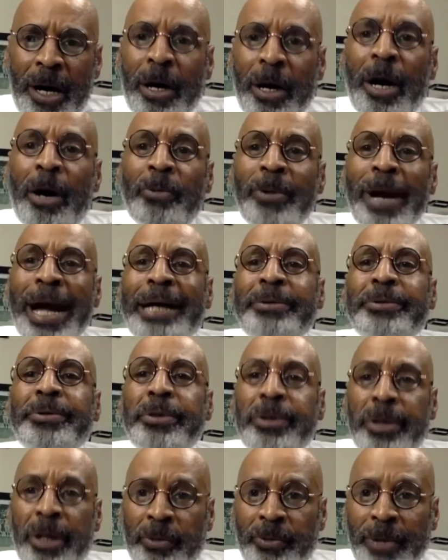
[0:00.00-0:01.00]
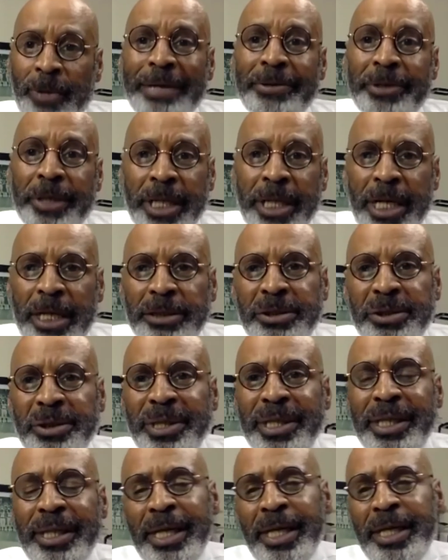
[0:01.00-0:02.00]
around the
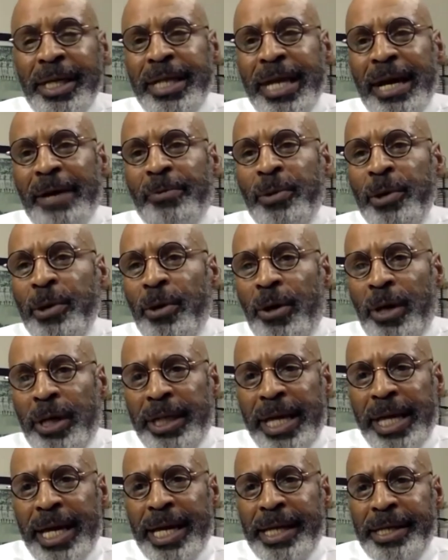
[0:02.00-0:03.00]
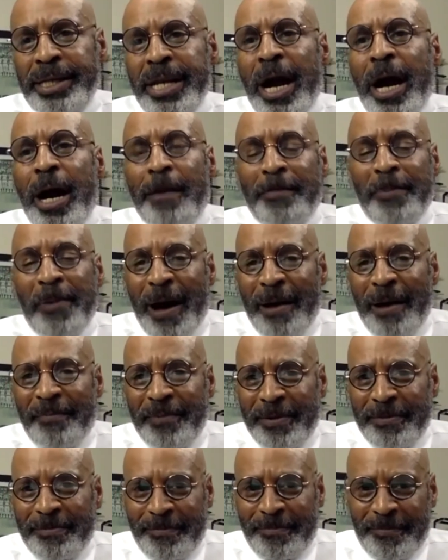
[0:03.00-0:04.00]
country, that we're on a
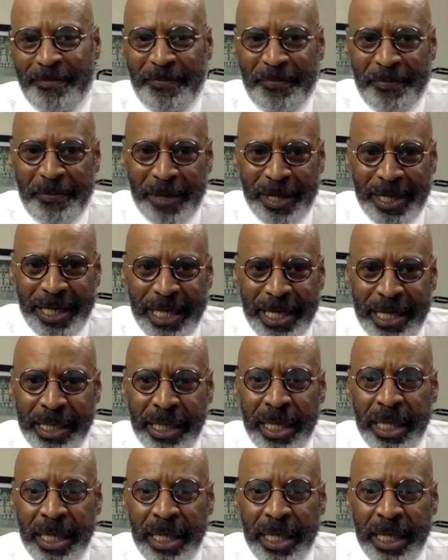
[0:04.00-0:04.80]
nonprofit footing.